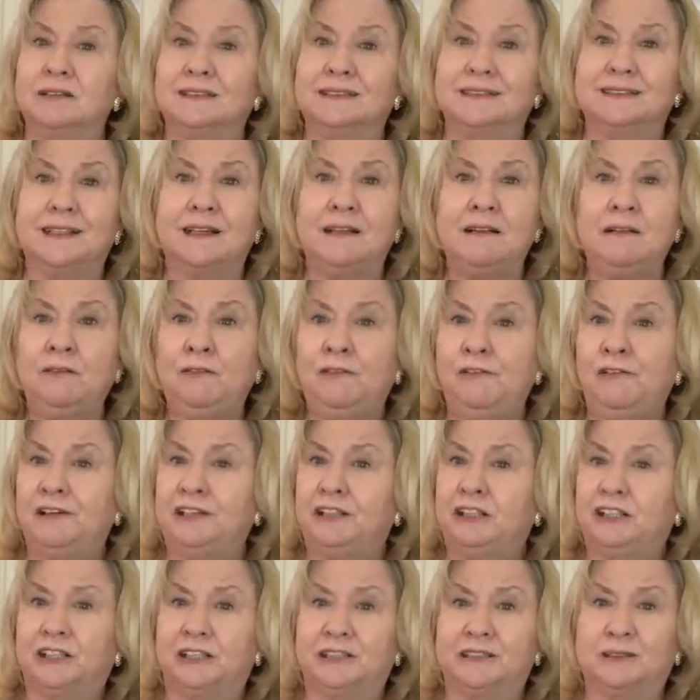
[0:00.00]

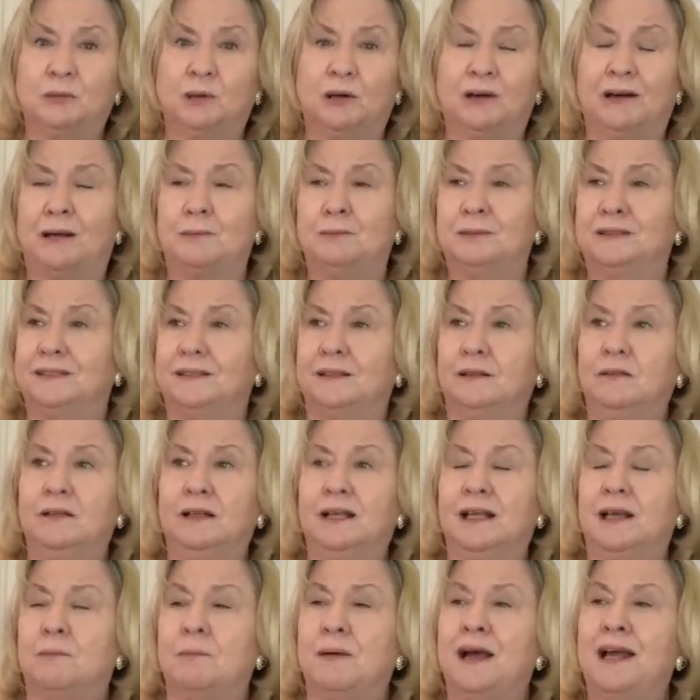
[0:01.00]
Selfridges were
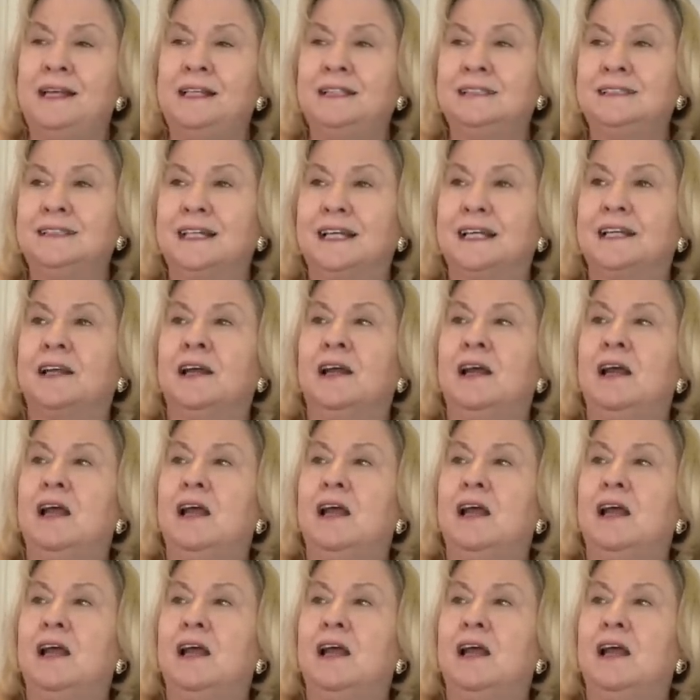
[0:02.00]
absolutely amazing.